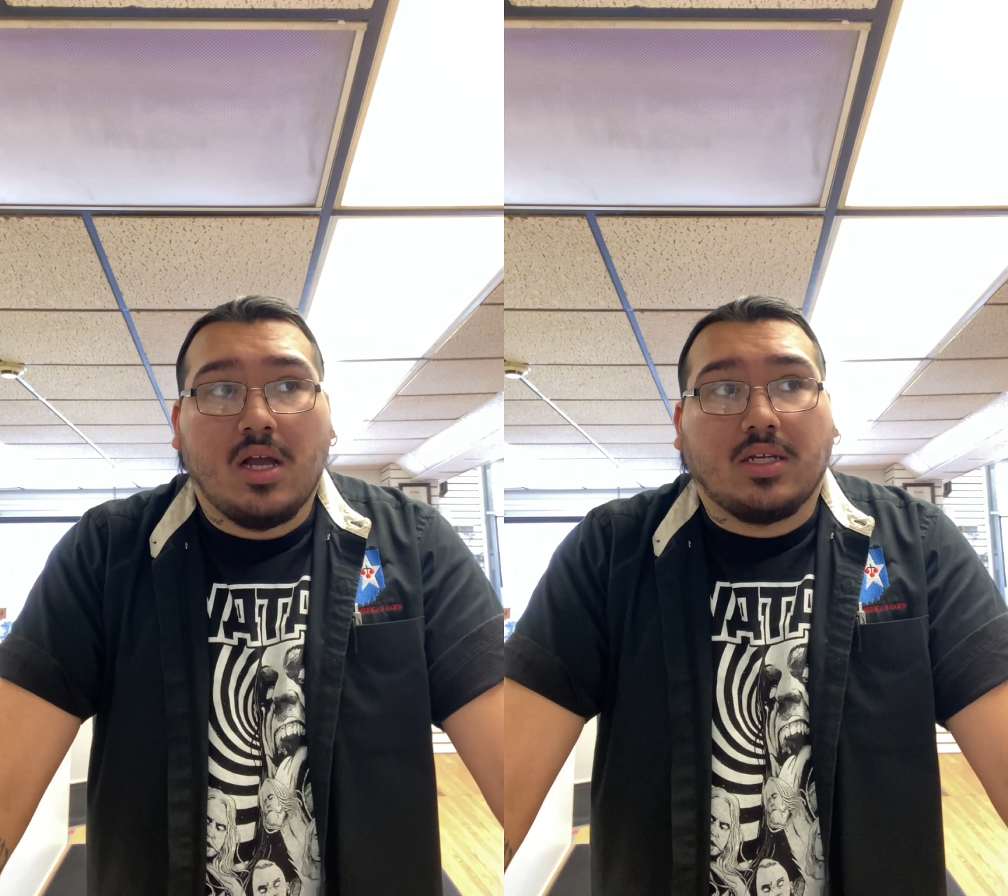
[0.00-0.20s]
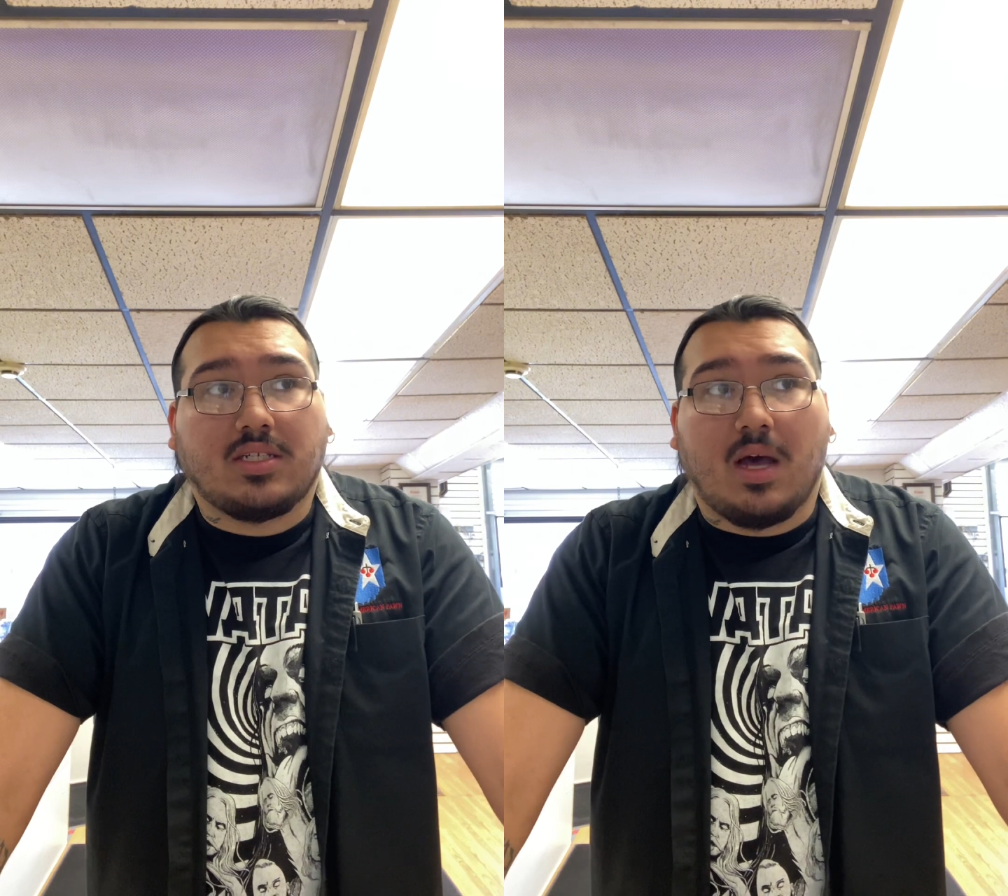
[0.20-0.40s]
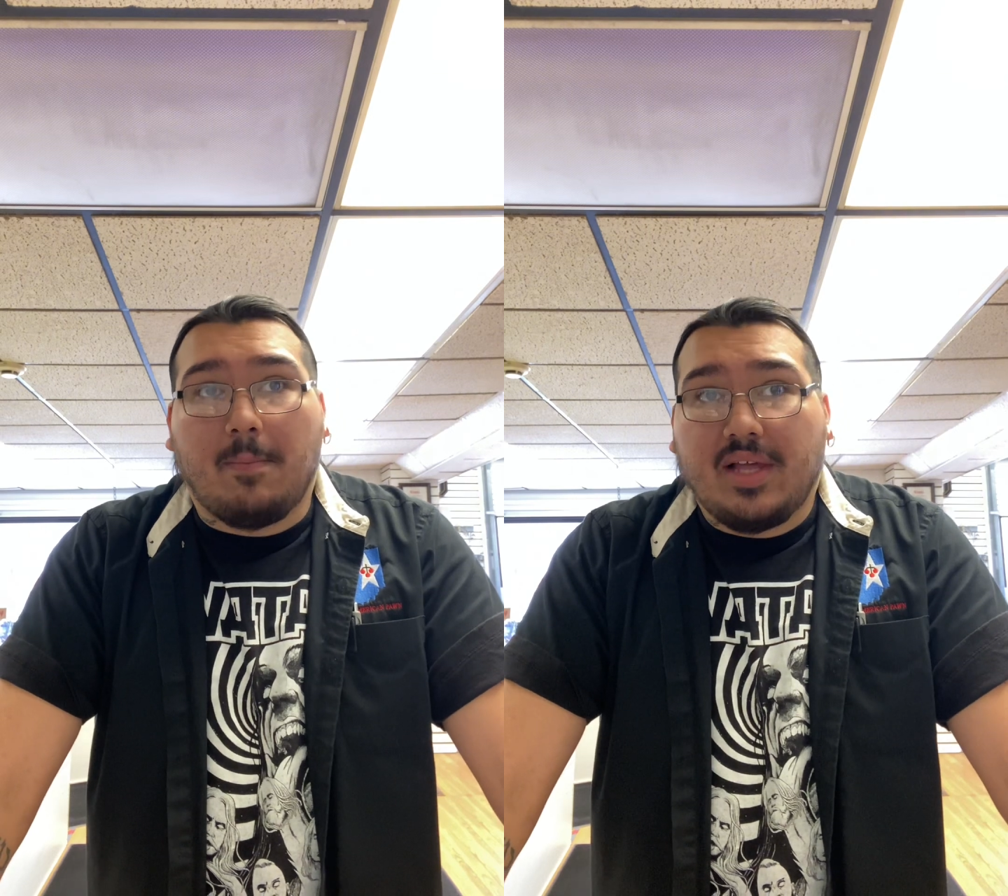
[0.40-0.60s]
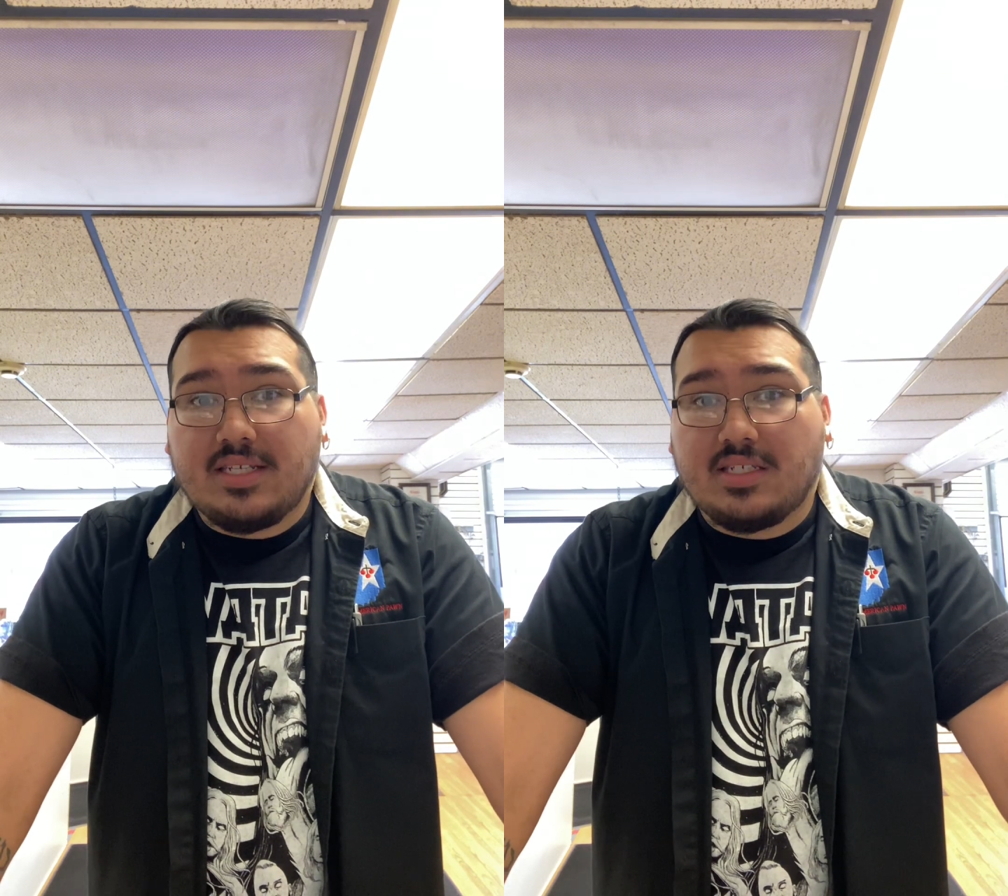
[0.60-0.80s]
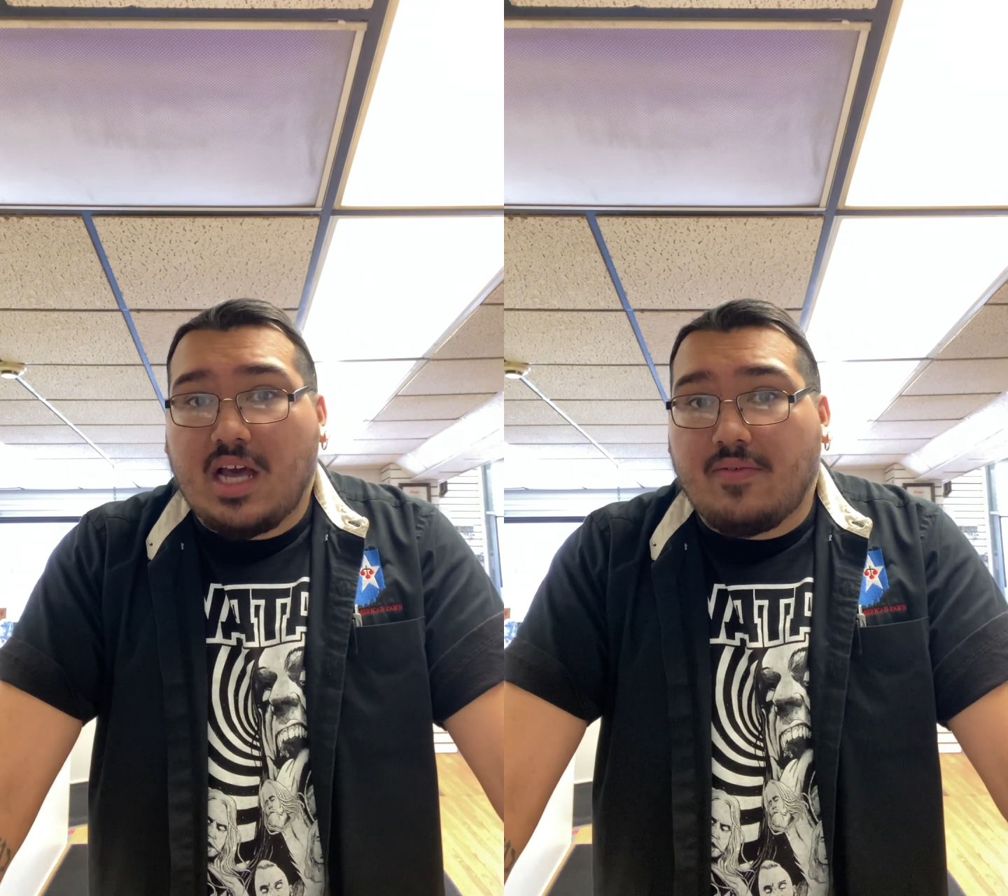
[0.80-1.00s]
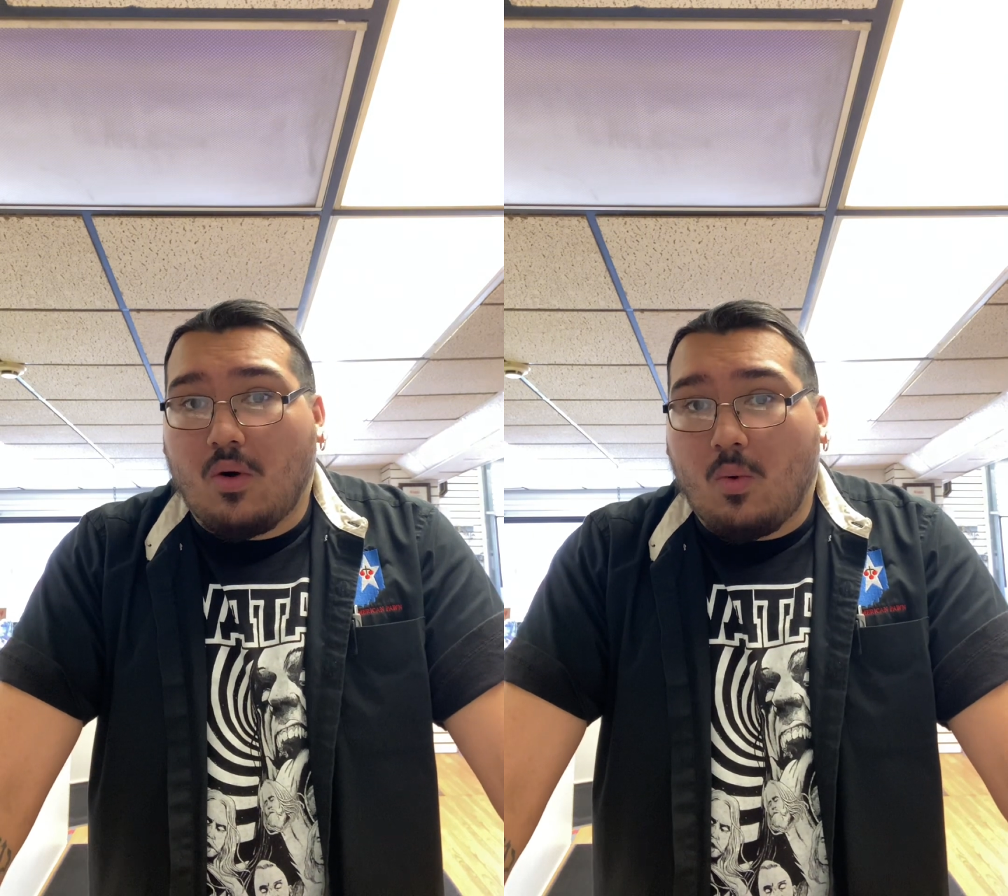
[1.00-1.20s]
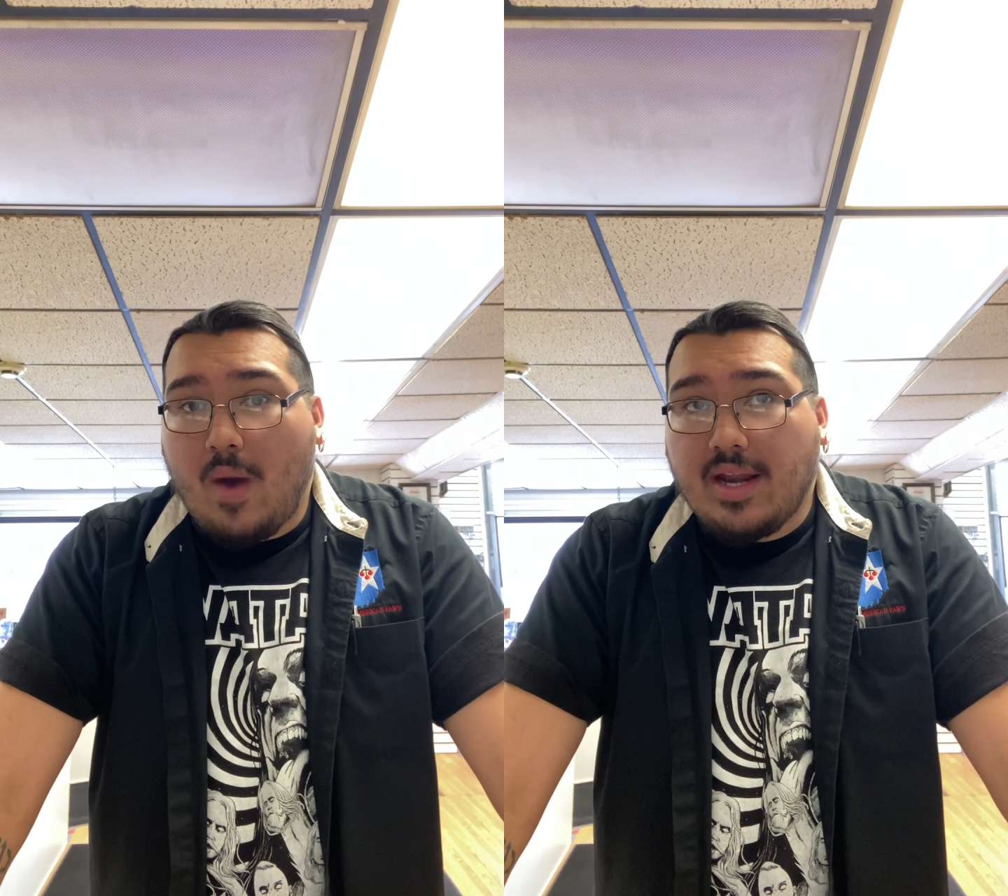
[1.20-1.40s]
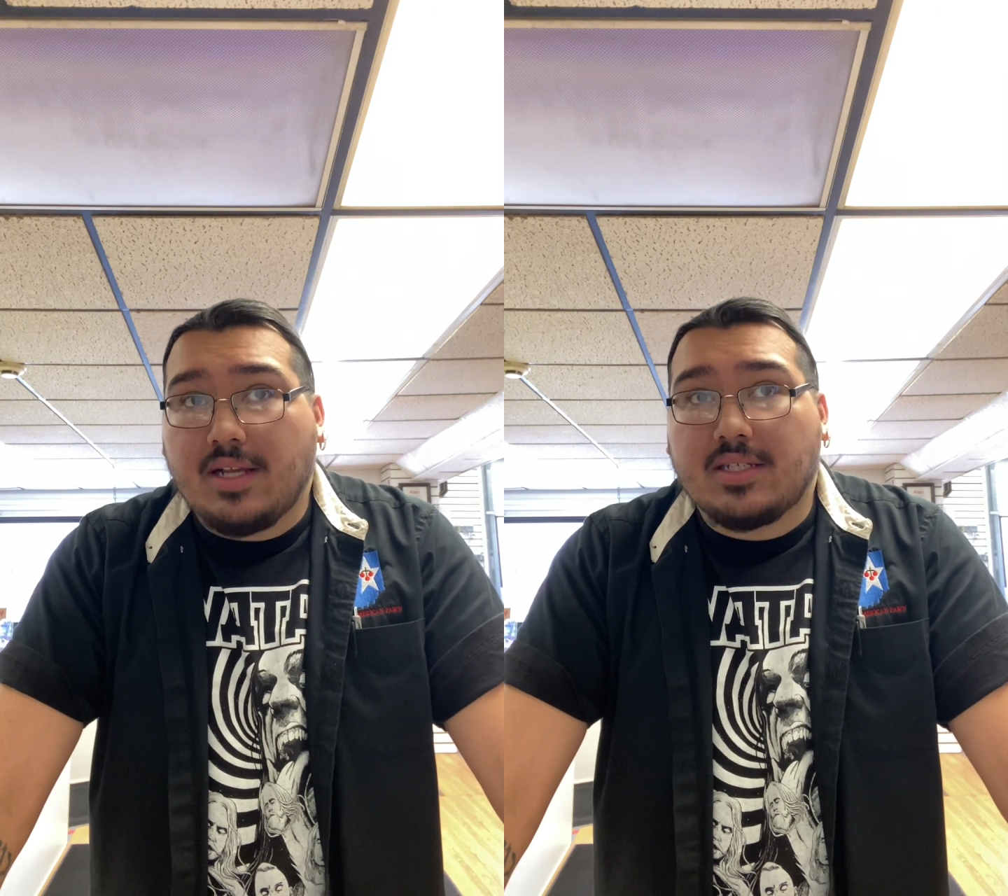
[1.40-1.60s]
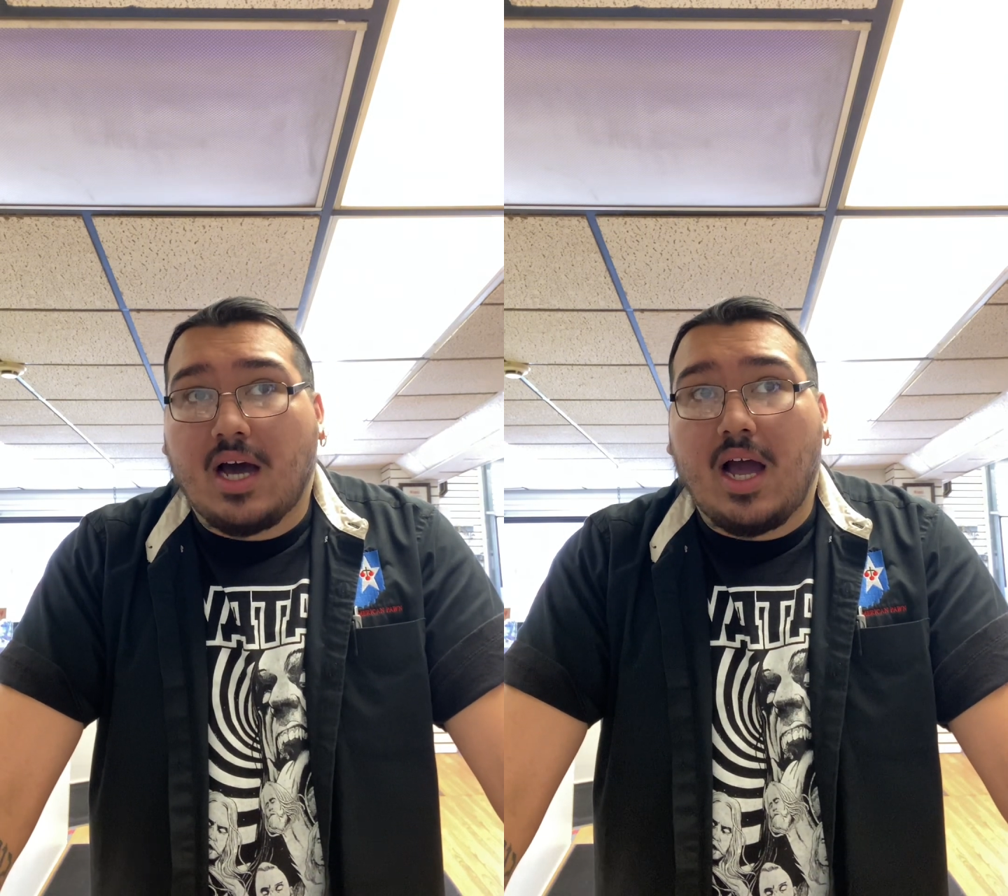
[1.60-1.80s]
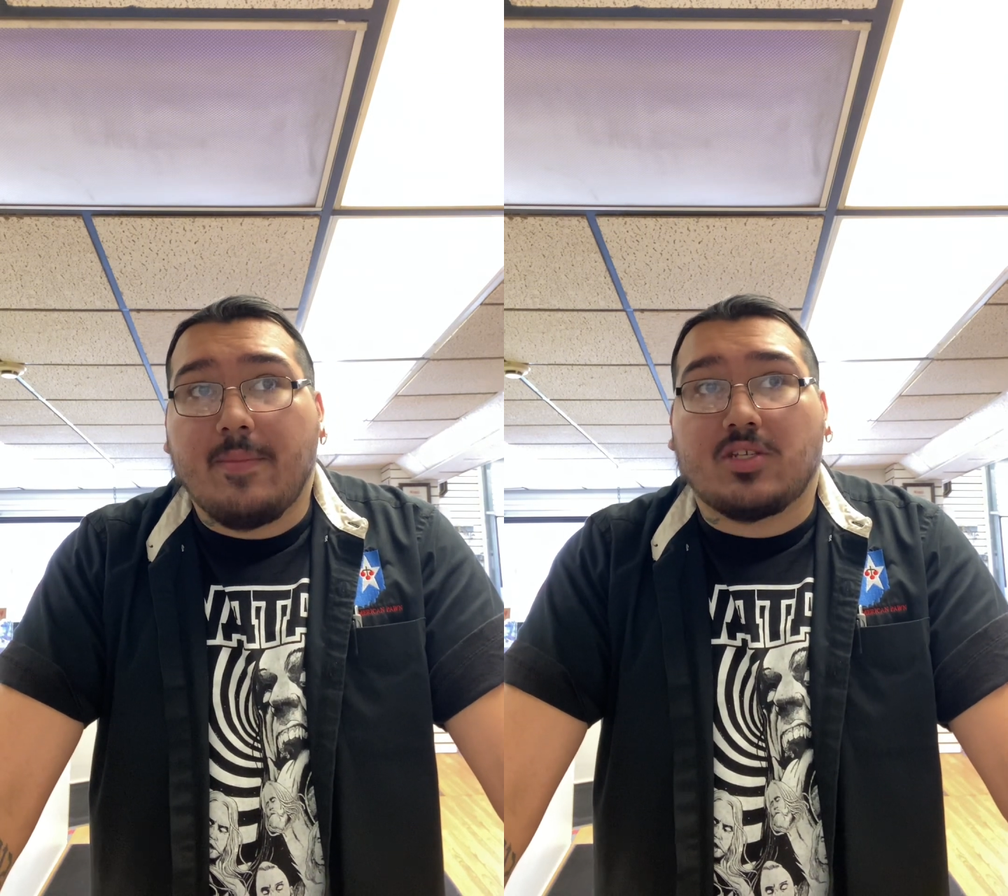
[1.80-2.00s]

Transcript: Some places have a waiting time.